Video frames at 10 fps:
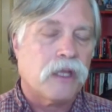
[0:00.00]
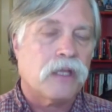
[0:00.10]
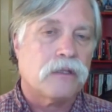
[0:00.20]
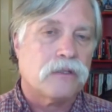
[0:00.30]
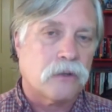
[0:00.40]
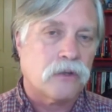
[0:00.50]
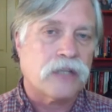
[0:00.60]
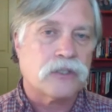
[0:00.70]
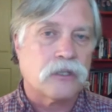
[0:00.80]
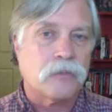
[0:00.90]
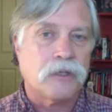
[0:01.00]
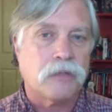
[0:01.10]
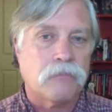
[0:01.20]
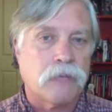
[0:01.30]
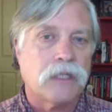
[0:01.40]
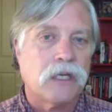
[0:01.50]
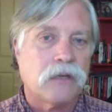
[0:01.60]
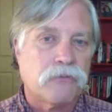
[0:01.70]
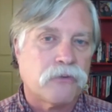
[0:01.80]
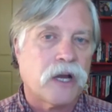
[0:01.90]
So that's going to be
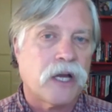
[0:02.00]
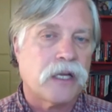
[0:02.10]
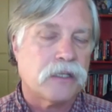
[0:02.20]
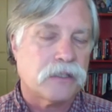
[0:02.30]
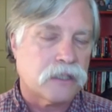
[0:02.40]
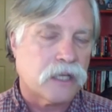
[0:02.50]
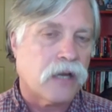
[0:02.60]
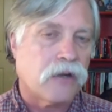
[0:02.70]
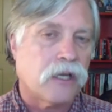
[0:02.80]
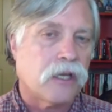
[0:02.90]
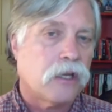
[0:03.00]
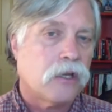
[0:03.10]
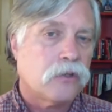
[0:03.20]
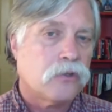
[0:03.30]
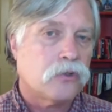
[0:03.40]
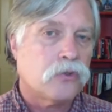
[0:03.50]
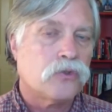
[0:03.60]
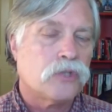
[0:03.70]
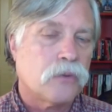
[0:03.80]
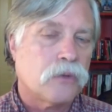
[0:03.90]
Monday, Friday, and Saturday.
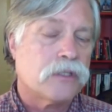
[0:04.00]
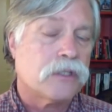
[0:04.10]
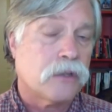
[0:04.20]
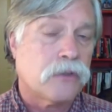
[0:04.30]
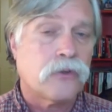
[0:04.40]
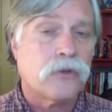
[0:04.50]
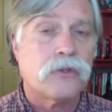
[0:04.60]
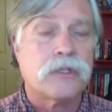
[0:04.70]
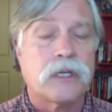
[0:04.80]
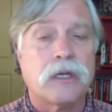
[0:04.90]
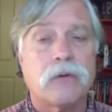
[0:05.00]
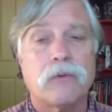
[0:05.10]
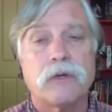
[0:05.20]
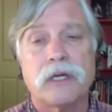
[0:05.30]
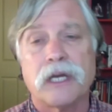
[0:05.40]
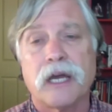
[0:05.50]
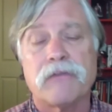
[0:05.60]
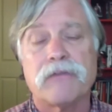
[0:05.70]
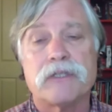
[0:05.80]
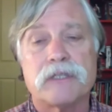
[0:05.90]
Tuesday, Wednesday, Thursday, we're going to
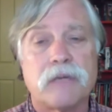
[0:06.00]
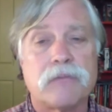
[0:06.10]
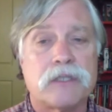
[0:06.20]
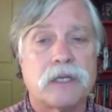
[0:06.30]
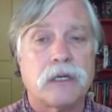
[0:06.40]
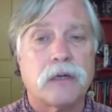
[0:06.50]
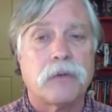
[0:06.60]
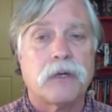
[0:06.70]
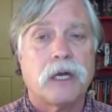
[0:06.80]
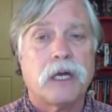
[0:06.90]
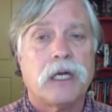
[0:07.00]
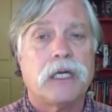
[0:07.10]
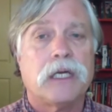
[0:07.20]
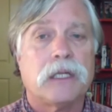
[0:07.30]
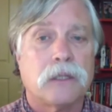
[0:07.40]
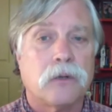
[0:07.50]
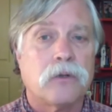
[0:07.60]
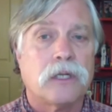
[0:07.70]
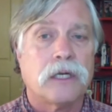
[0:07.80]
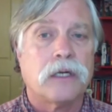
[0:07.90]
have the same setup at
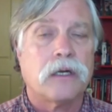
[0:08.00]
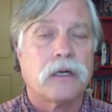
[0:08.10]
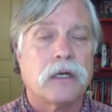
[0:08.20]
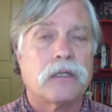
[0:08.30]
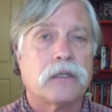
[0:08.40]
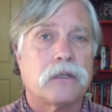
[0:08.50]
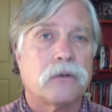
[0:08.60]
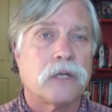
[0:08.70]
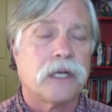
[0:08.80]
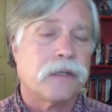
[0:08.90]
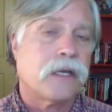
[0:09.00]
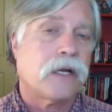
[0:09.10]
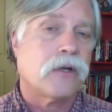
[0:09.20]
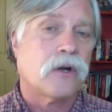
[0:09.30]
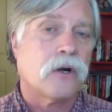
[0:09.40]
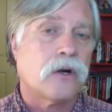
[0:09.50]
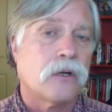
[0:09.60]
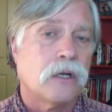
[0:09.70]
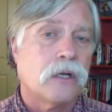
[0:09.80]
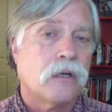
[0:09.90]
Lower Lake, at the Lower Lake Town
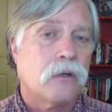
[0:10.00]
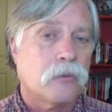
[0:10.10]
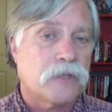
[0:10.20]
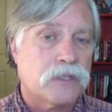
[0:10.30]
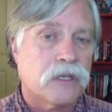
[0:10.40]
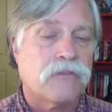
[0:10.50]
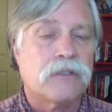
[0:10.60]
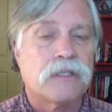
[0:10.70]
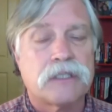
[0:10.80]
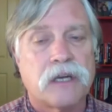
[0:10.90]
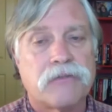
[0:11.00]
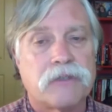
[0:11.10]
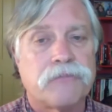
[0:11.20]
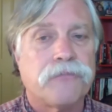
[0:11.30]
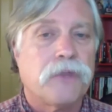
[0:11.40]
Hall. It'll be 7 to 7.